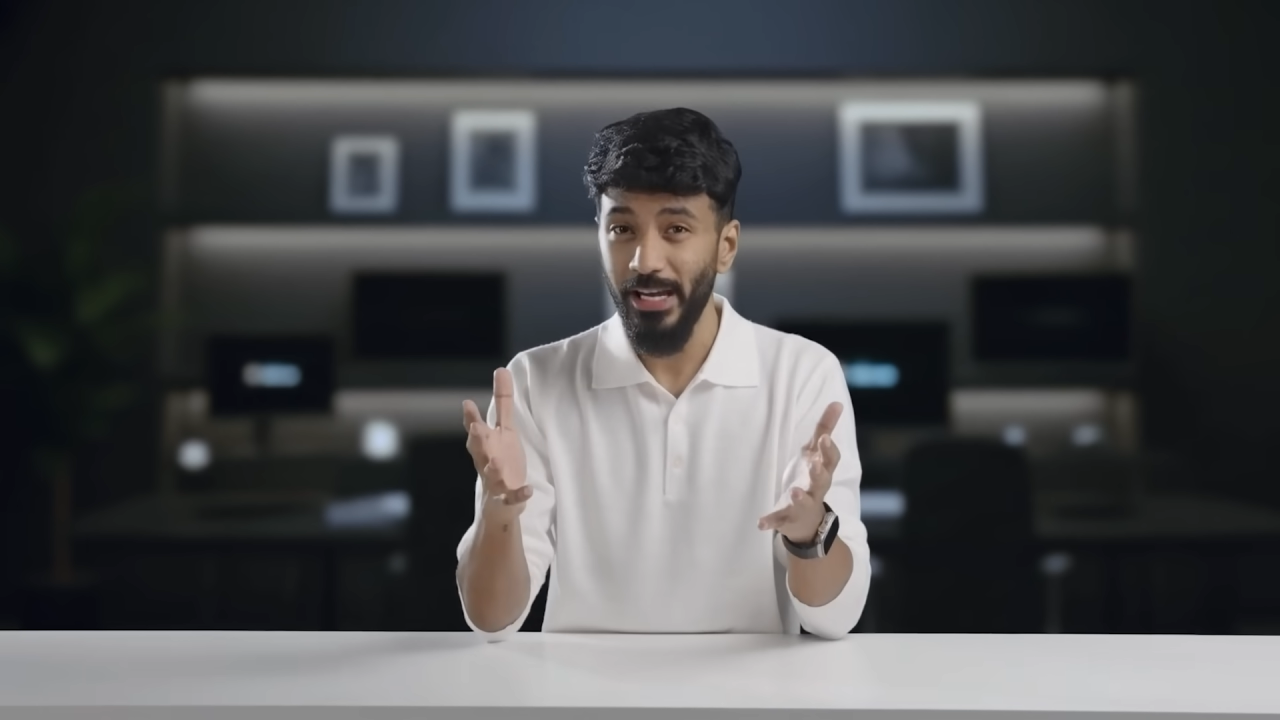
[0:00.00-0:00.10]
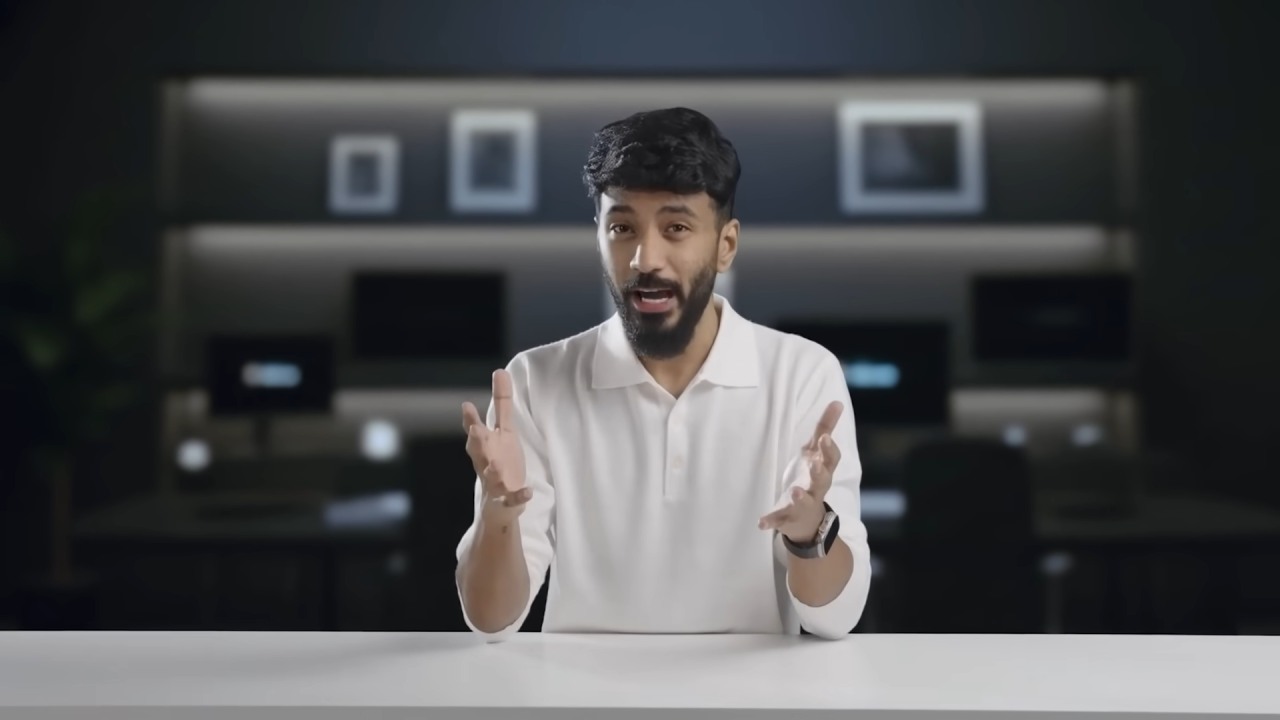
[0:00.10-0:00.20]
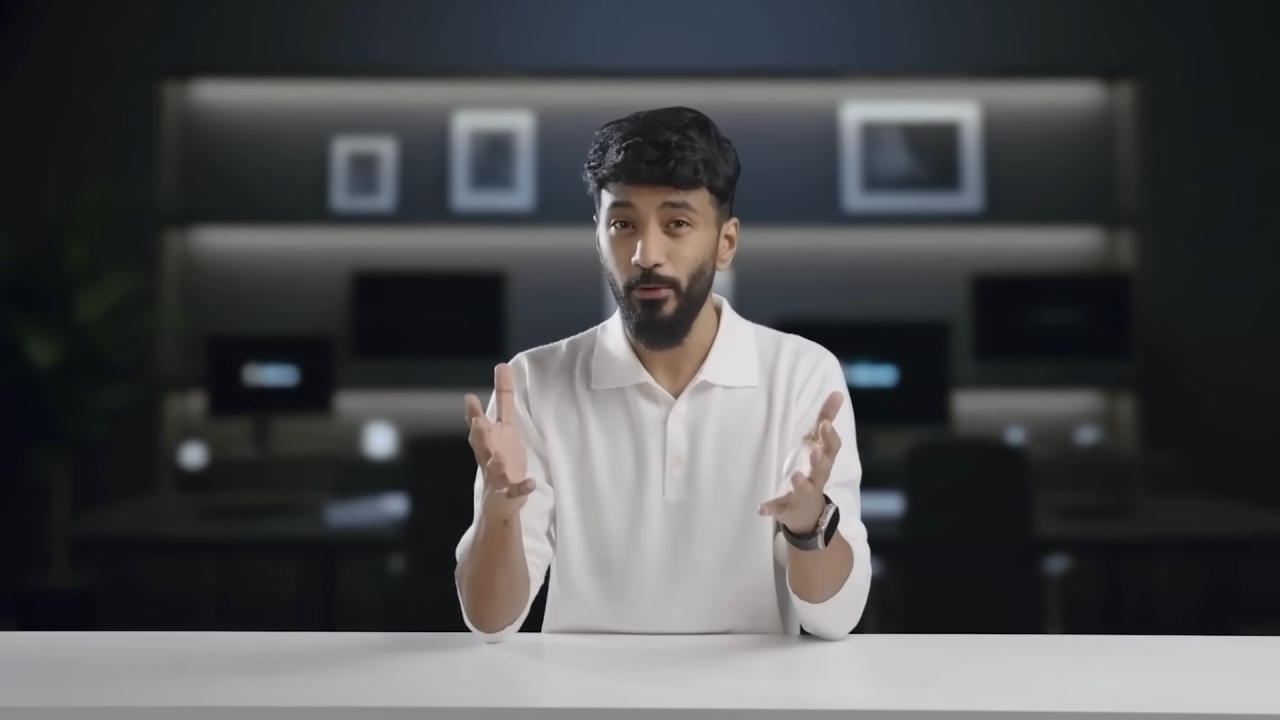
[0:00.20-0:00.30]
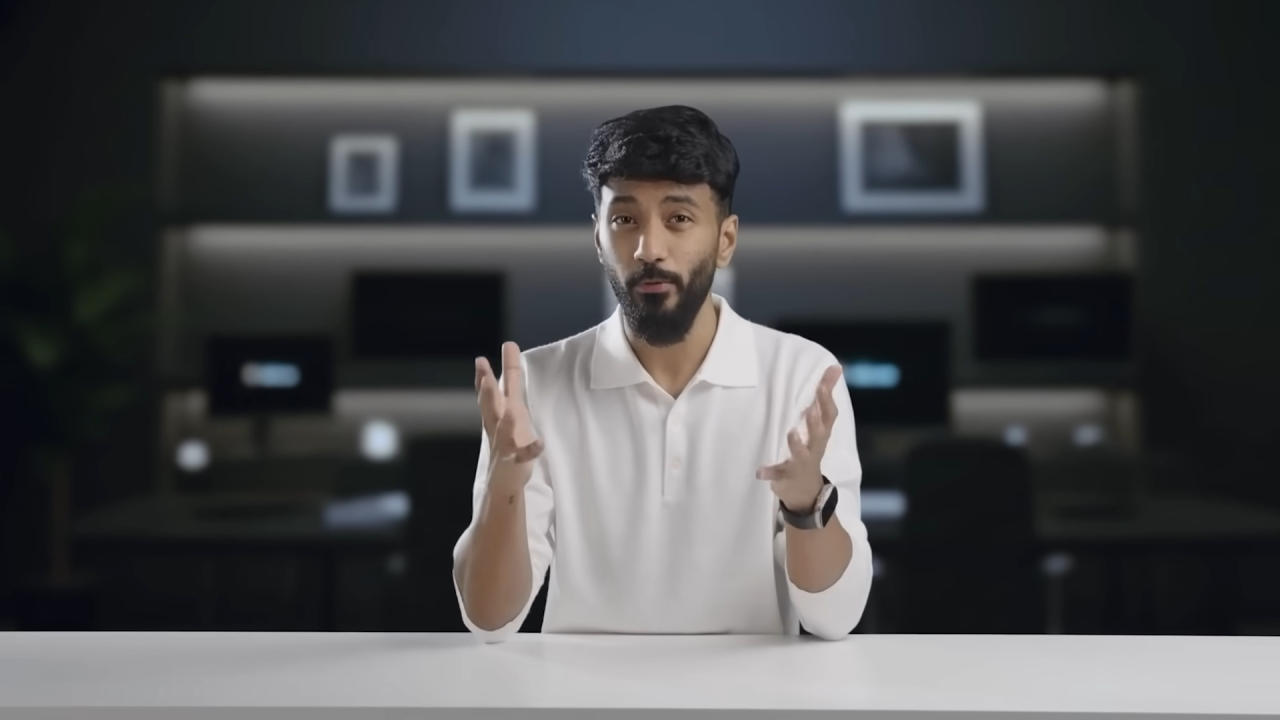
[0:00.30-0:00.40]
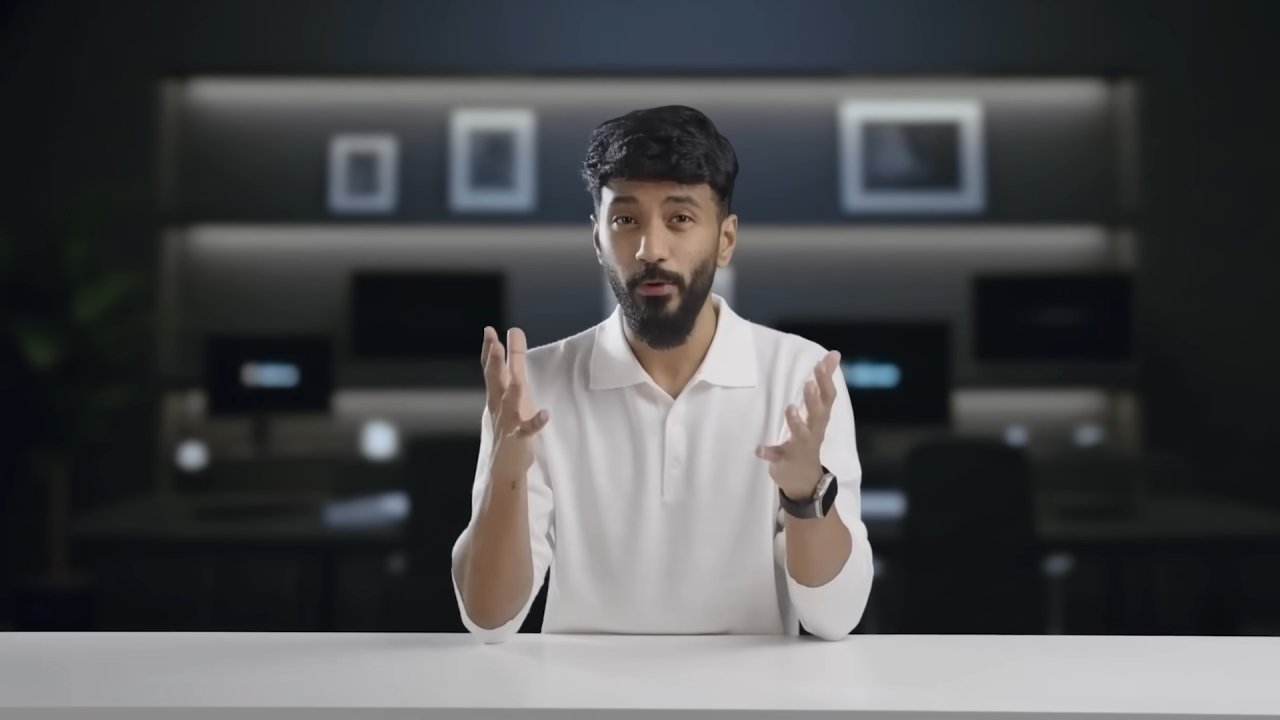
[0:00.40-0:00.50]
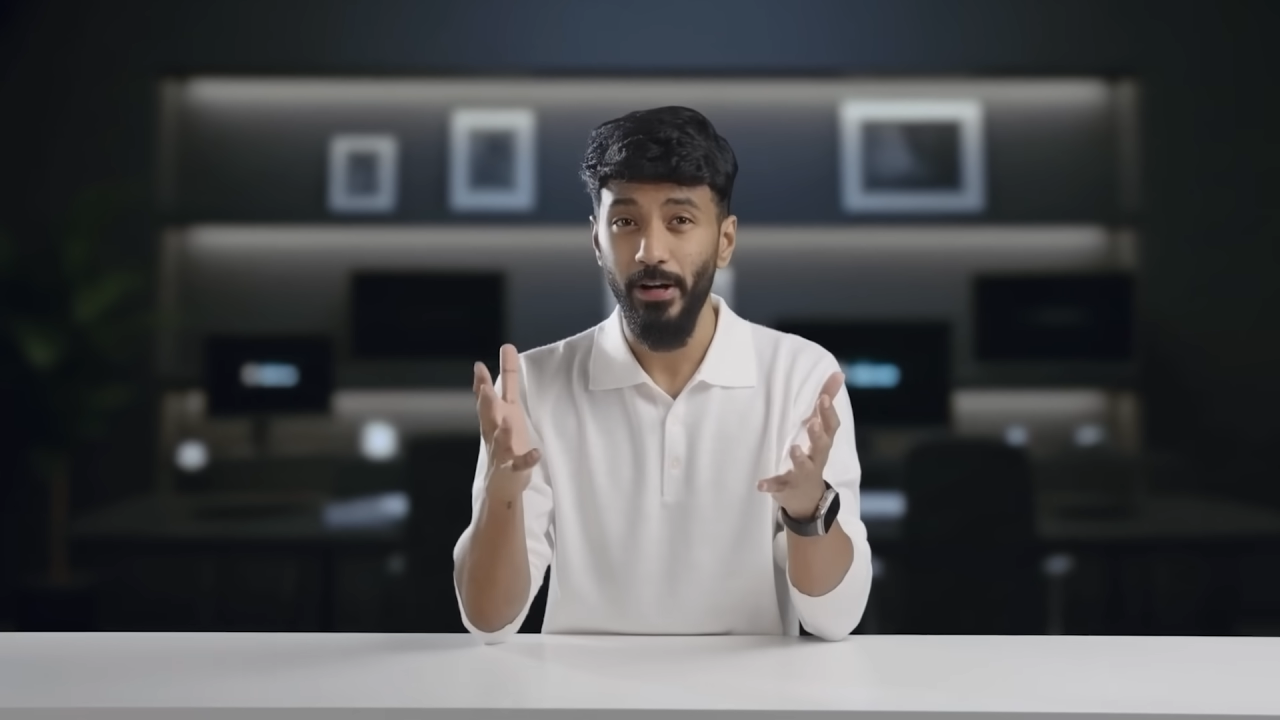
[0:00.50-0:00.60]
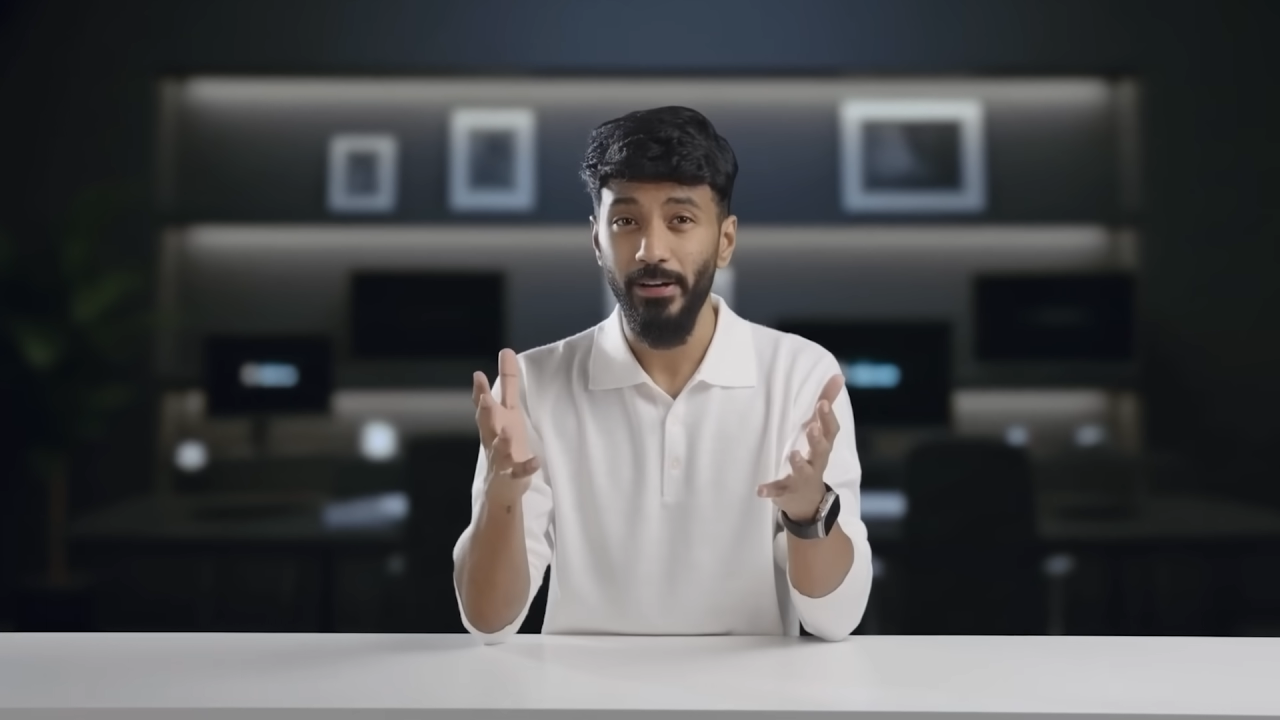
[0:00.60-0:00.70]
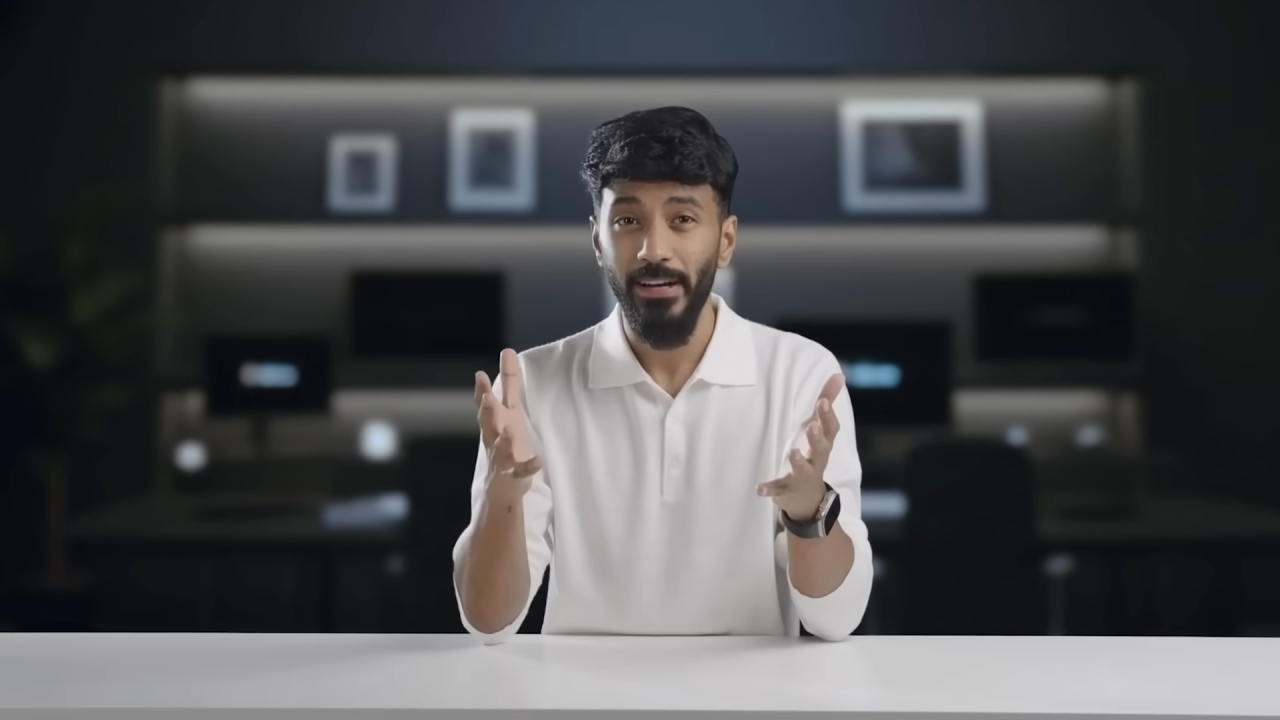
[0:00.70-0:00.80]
how you work.